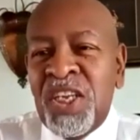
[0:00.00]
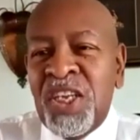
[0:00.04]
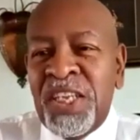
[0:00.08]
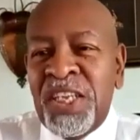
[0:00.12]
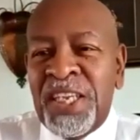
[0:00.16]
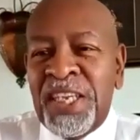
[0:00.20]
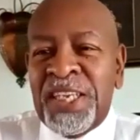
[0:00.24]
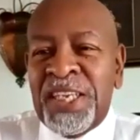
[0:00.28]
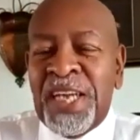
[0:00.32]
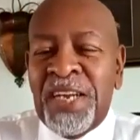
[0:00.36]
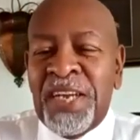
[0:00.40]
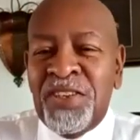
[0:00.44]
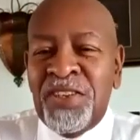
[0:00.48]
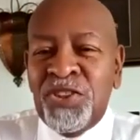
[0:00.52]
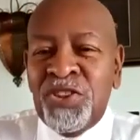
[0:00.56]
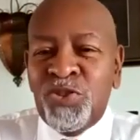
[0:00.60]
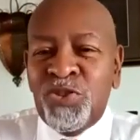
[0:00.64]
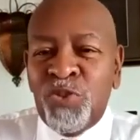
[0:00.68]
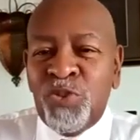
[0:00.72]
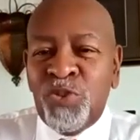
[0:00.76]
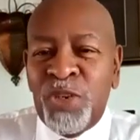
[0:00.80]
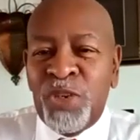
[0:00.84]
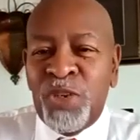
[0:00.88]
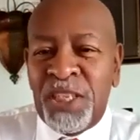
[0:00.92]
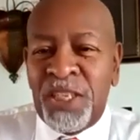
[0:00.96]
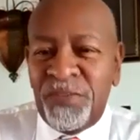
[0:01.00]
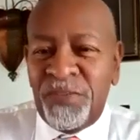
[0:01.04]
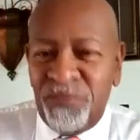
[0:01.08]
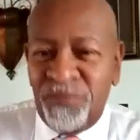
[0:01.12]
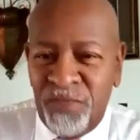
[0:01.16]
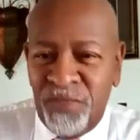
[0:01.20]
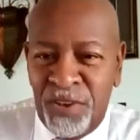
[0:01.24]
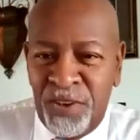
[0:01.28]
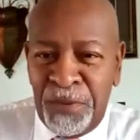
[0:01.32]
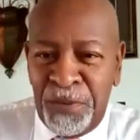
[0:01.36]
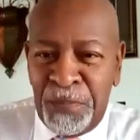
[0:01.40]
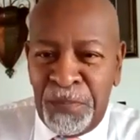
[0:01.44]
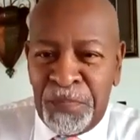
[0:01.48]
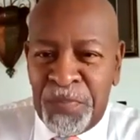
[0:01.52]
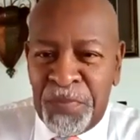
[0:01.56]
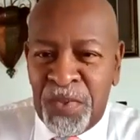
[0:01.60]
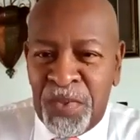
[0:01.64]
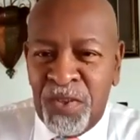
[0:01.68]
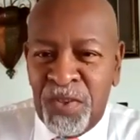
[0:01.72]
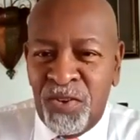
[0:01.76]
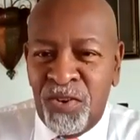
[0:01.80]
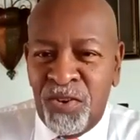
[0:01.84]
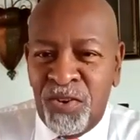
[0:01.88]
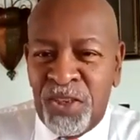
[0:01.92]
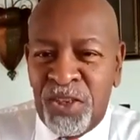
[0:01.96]
he got his training from
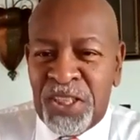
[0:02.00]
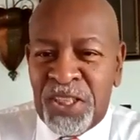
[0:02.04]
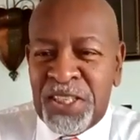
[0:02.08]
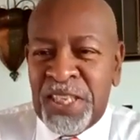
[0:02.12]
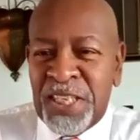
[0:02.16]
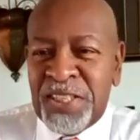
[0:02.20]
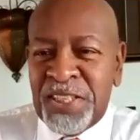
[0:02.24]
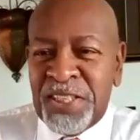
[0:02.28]
or he got his